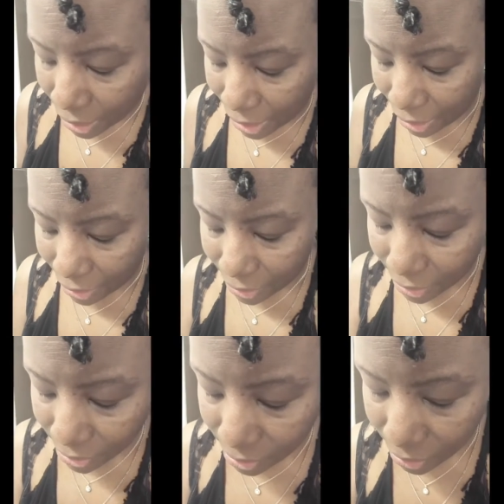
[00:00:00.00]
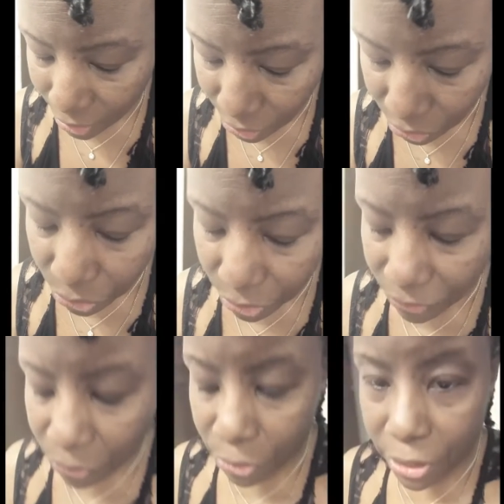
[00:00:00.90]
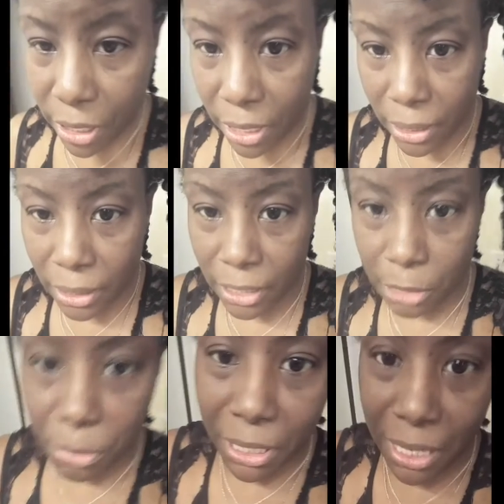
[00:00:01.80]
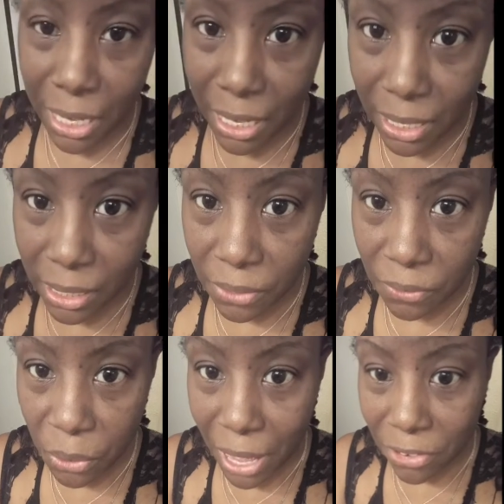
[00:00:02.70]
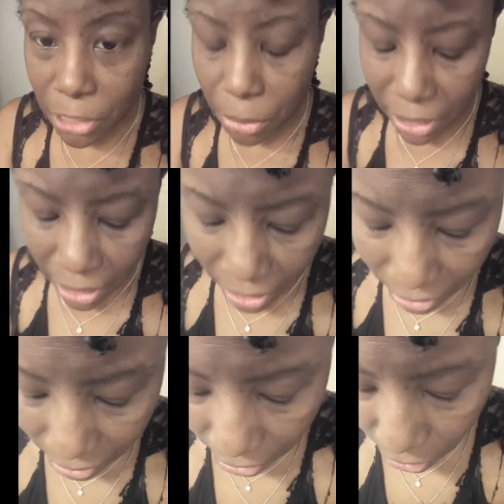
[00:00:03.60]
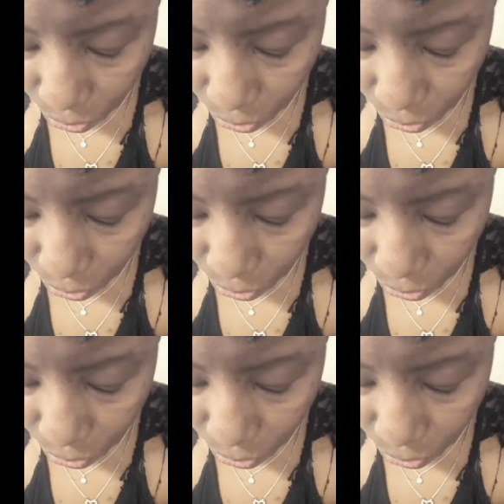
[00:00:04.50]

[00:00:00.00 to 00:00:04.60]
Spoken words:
And this is good for split ends. If you have split ends and